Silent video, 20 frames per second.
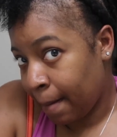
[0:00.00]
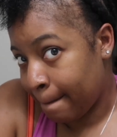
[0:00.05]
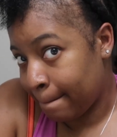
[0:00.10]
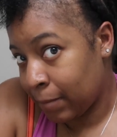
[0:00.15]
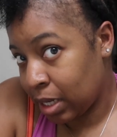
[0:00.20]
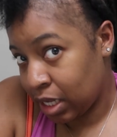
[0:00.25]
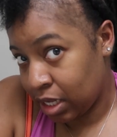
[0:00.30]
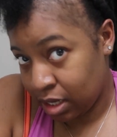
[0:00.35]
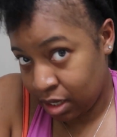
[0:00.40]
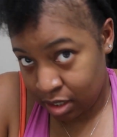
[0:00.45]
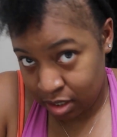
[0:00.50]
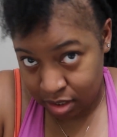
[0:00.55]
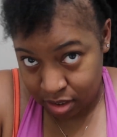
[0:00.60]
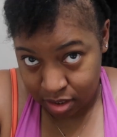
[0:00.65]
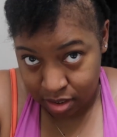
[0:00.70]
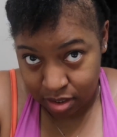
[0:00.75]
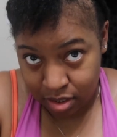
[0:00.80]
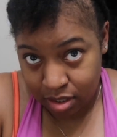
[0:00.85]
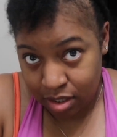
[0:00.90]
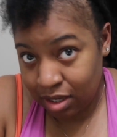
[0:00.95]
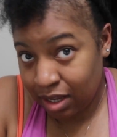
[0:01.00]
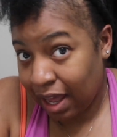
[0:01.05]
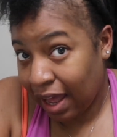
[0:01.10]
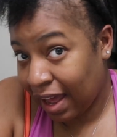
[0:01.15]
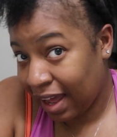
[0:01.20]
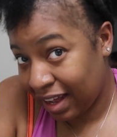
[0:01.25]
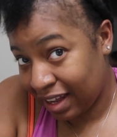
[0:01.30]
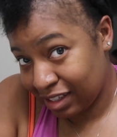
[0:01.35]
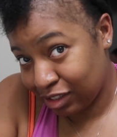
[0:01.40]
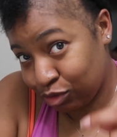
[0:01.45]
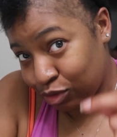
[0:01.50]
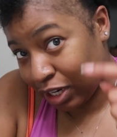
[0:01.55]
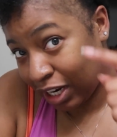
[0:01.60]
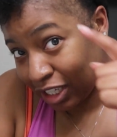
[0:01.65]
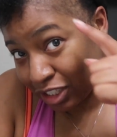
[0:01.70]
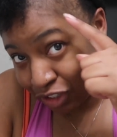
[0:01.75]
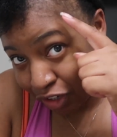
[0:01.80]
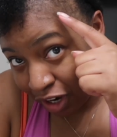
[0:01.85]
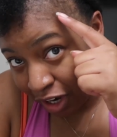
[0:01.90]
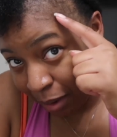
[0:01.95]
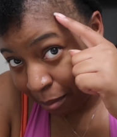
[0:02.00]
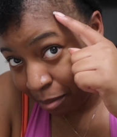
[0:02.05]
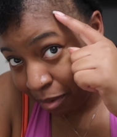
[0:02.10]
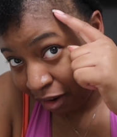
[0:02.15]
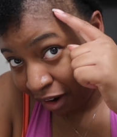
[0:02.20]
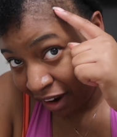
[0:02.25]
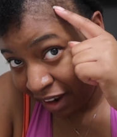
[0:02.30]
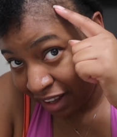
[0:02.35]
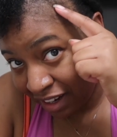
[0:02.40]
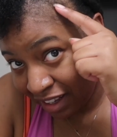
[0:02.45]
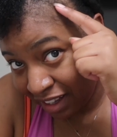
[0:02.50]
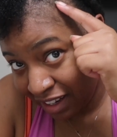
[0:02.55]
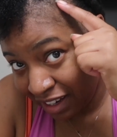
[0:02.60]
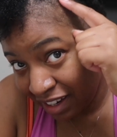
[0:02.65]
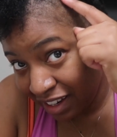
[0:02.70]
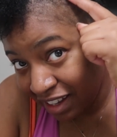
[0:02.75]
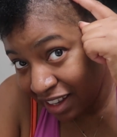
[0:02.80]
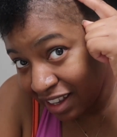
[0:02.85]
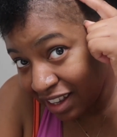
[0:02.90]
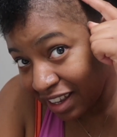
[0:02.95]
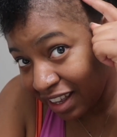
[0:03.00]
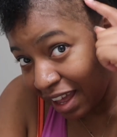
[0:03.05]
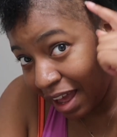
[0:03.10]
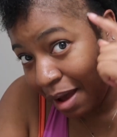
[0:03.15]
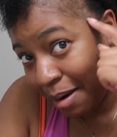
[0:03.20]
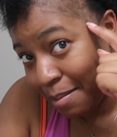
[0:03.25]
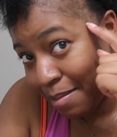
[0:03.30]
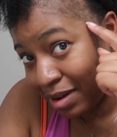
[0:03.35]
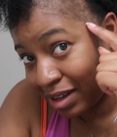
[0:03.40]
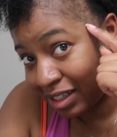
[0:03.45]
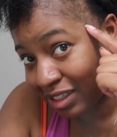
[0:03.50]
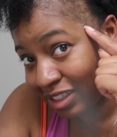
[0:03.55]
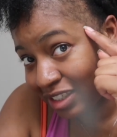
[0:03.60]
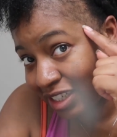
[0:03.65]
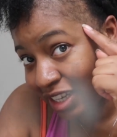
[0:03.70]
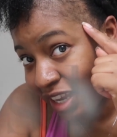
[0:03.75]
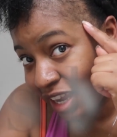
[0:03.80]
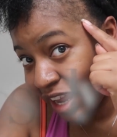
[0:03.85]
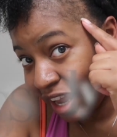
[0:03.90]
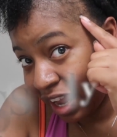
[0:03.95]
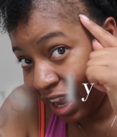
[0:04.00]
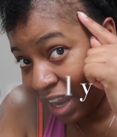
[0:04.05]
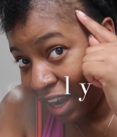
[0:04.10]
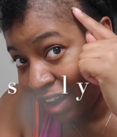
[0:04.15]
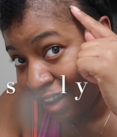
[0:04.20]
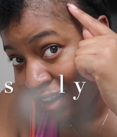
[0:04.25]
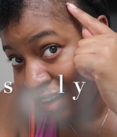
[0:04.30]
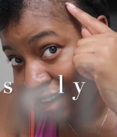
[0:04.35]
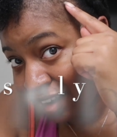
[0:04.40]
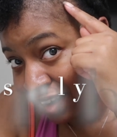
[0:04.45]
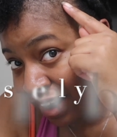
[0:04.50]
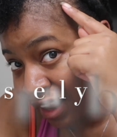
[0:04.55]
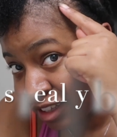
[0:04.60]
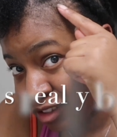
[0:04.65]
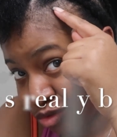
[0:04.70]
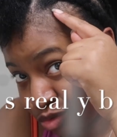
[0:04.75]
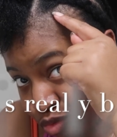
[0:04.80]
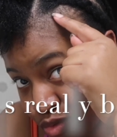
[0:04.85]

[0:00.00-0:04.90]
But guys, when I started braiding, look how much hair has